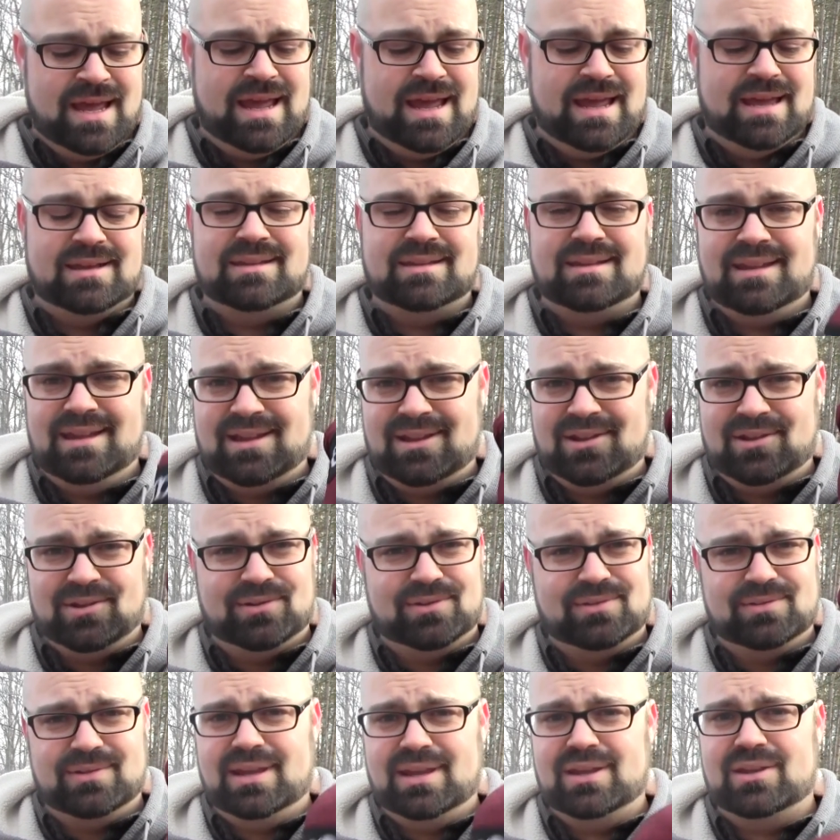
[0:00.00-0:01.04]
And you
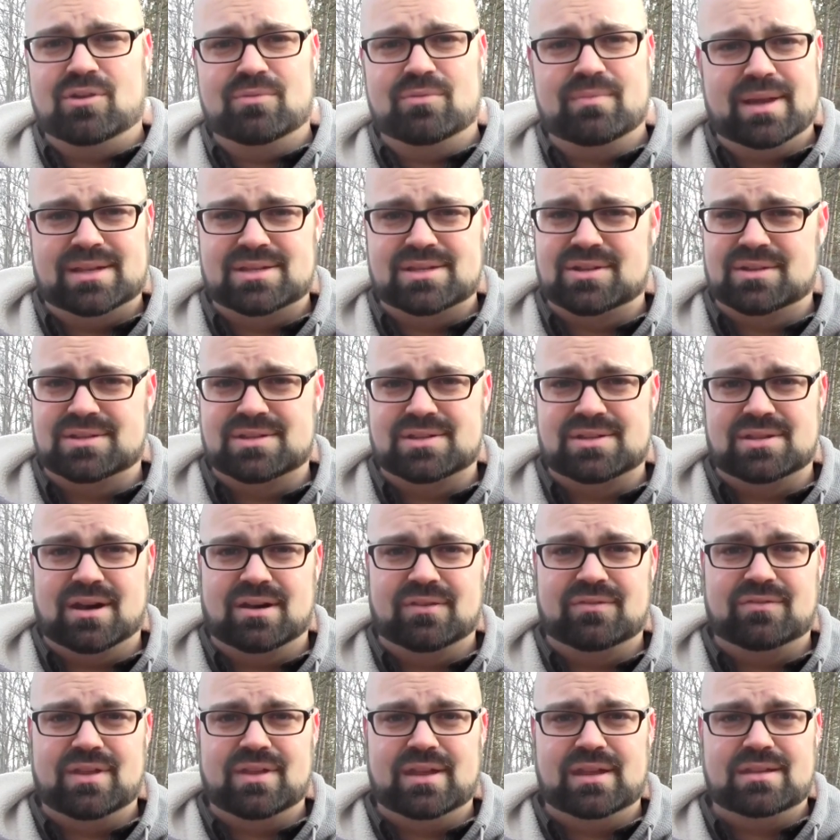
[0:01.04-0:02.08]
know, ENO makes good
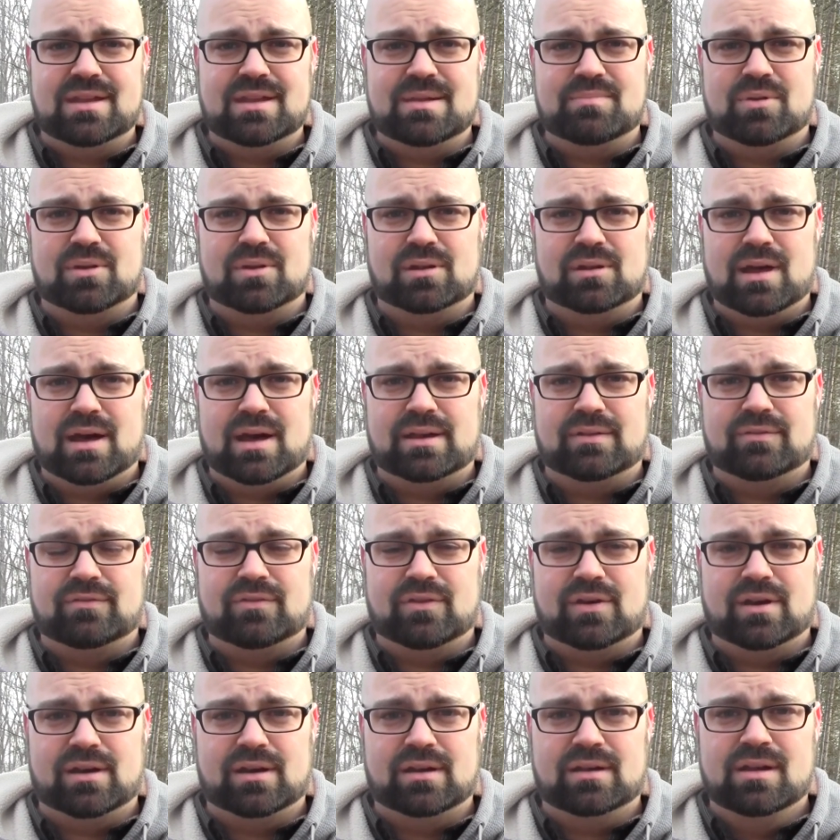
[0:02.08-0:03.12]
stuff. They, they put a lot
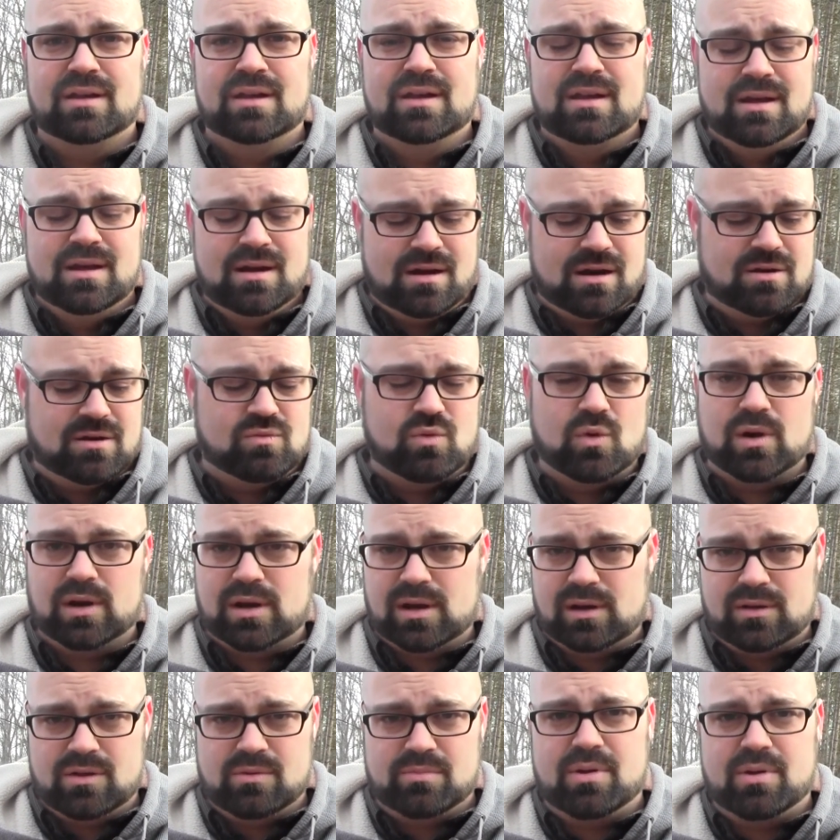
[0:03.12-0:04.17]
of uh, hard
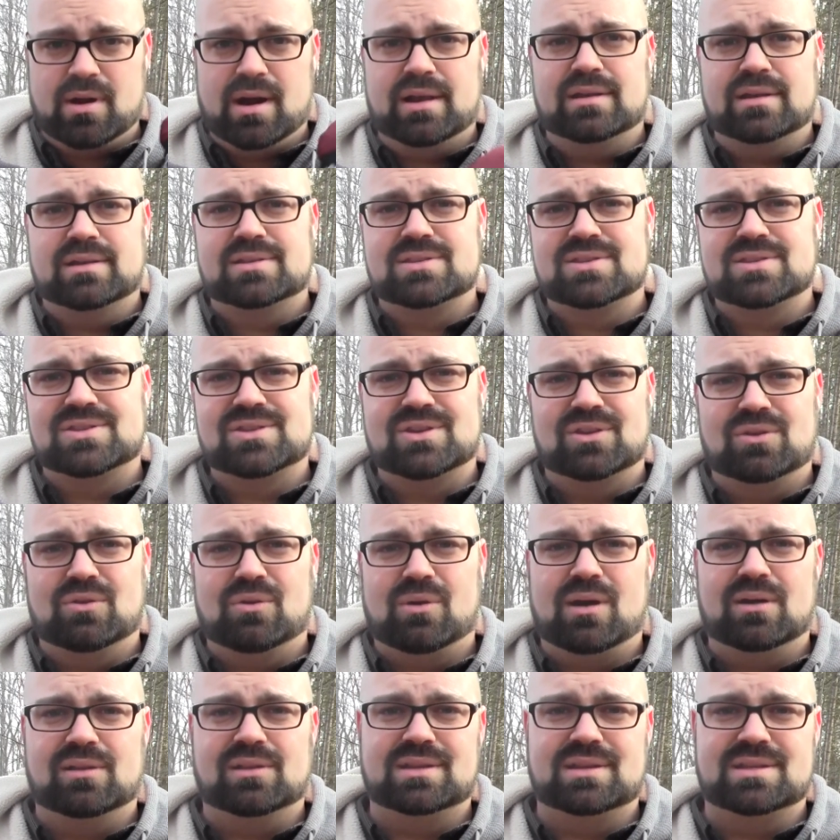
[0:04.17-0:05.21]
work into their products. It's good
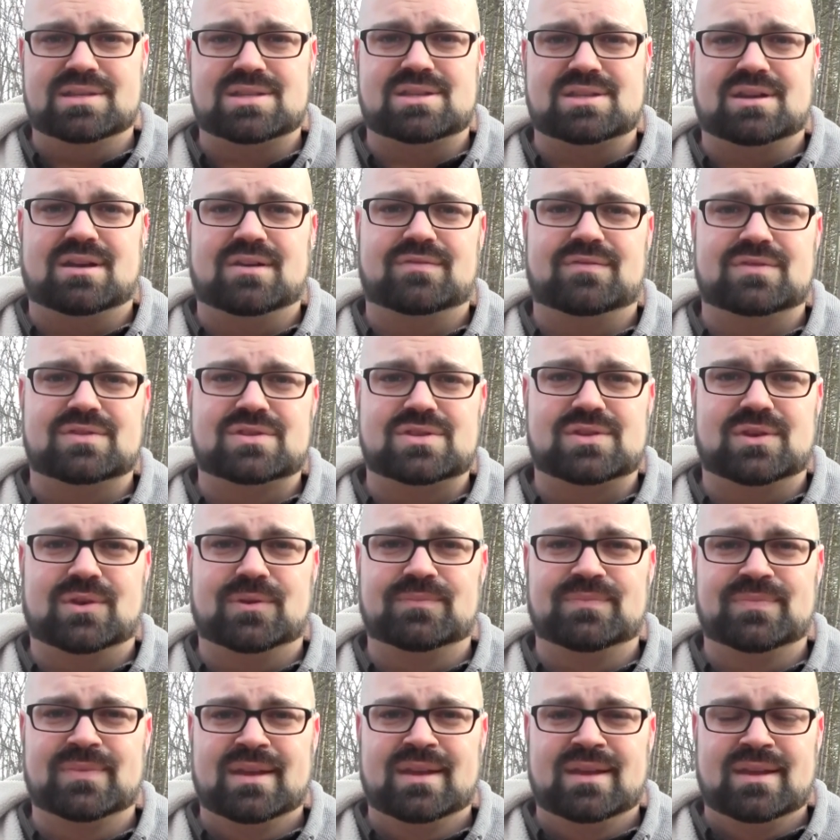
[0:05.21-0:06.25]
quality stuff. And
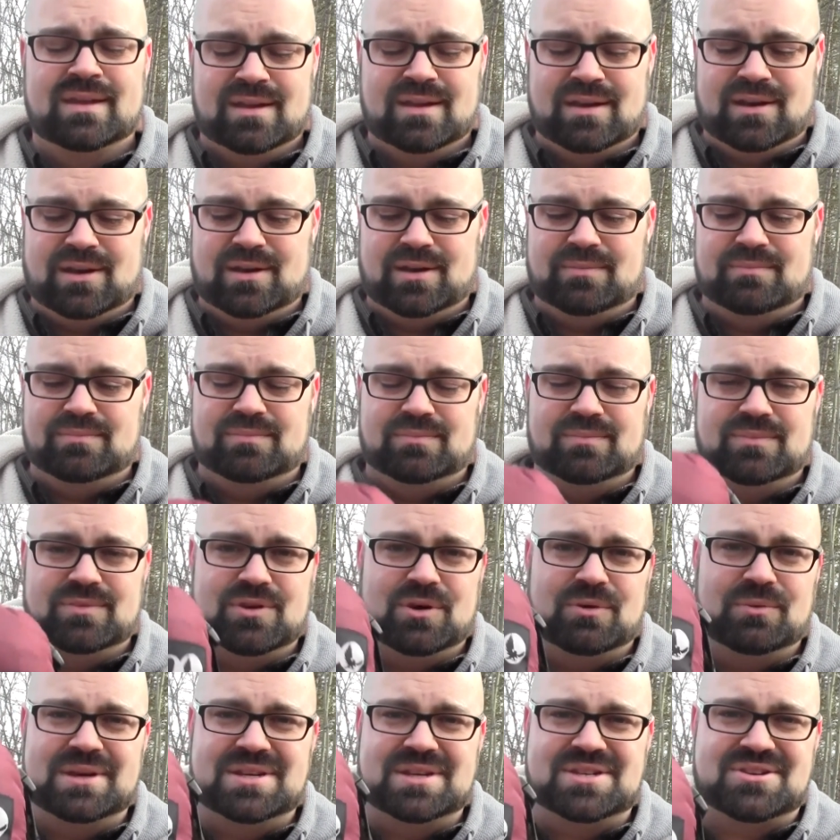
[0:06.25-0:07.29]
so um,
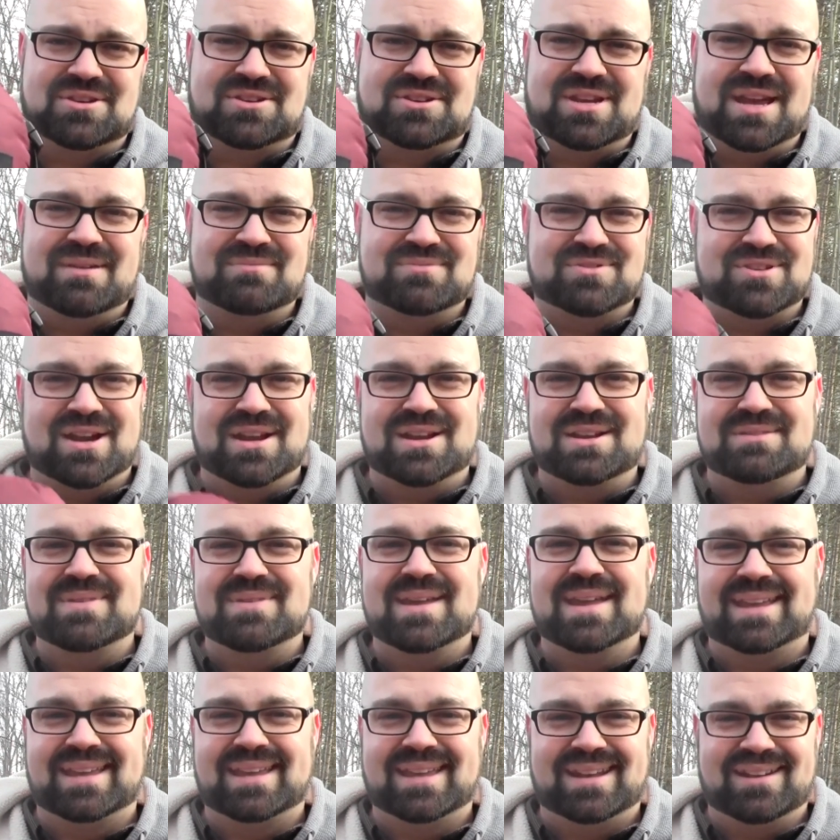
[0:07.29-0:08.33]
don't waste your time trying to
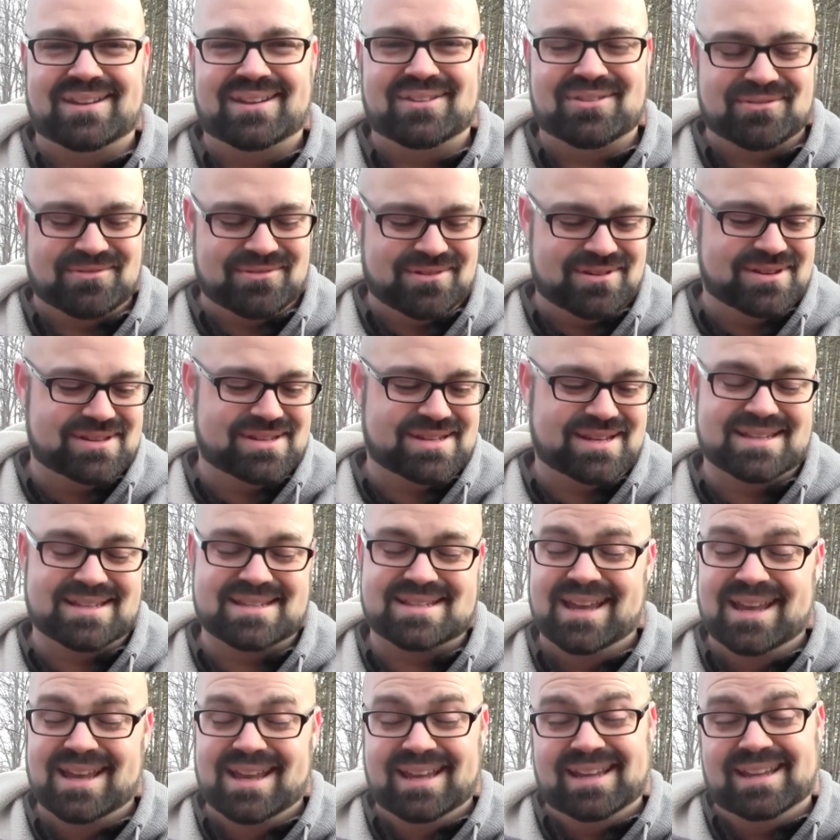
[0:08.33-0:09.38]
make it, in other words,
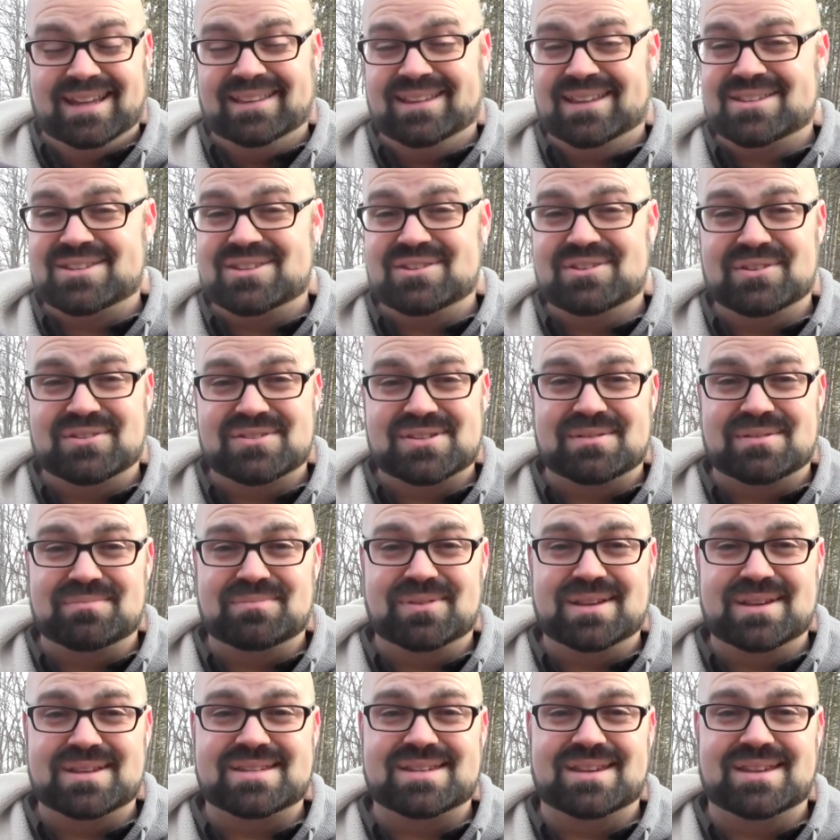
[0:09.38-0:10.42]
because unless you know
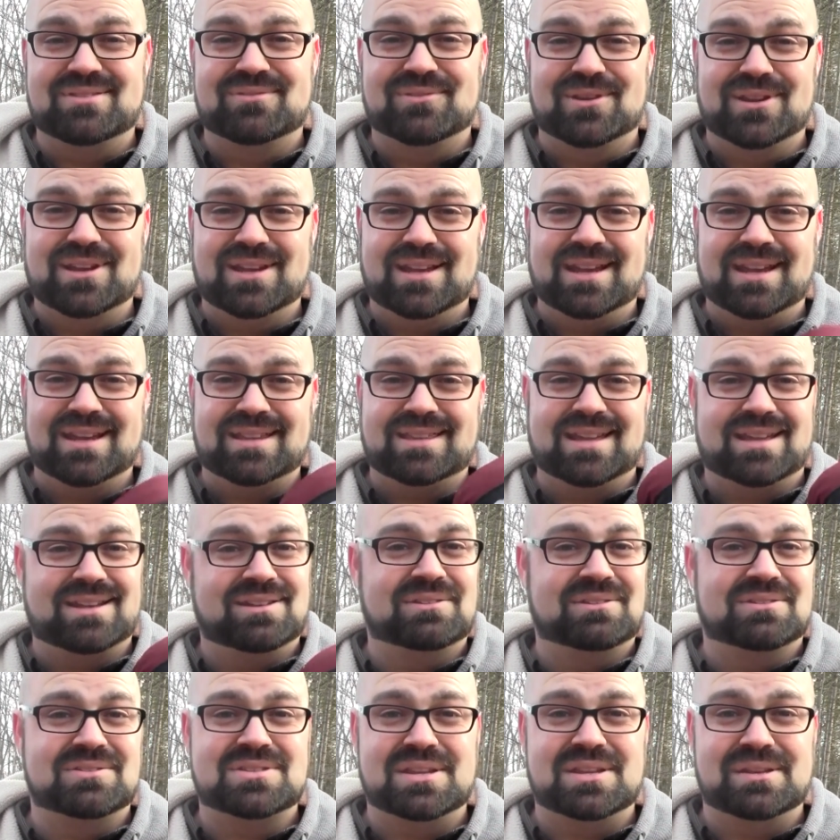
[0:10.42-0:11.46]
someplace that, where you can get that
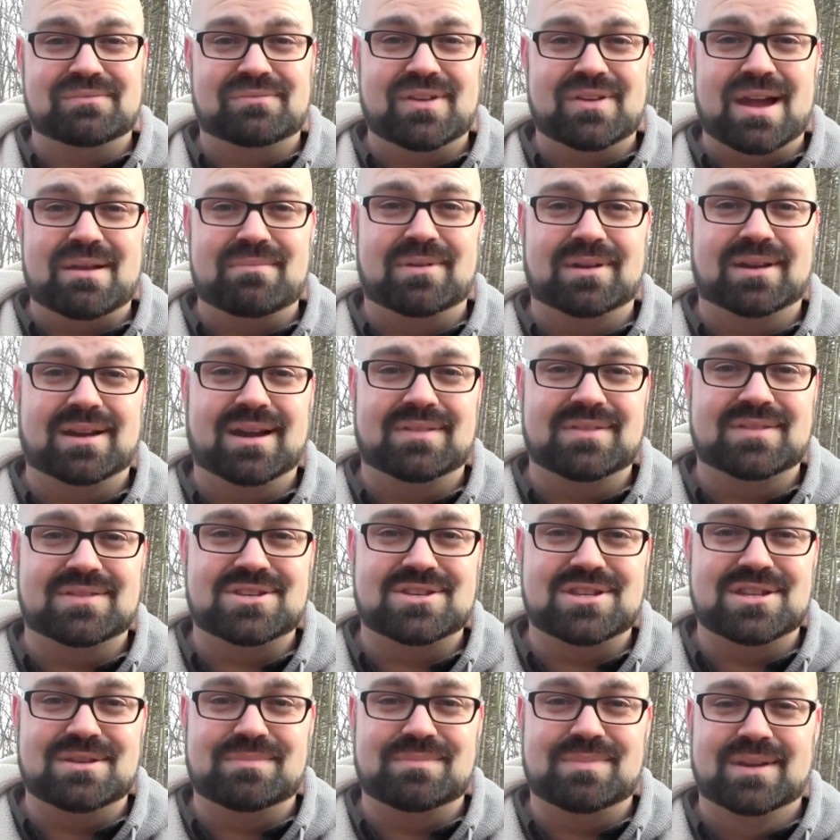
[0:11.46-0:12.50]
no-see-um fabric on the
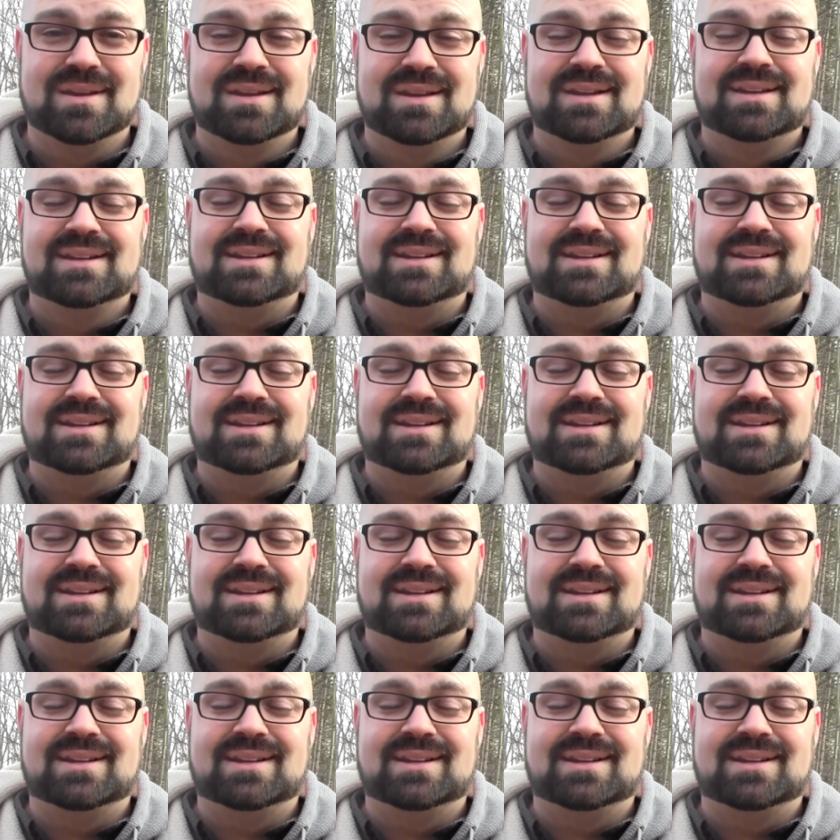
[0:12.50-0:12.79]
cheap,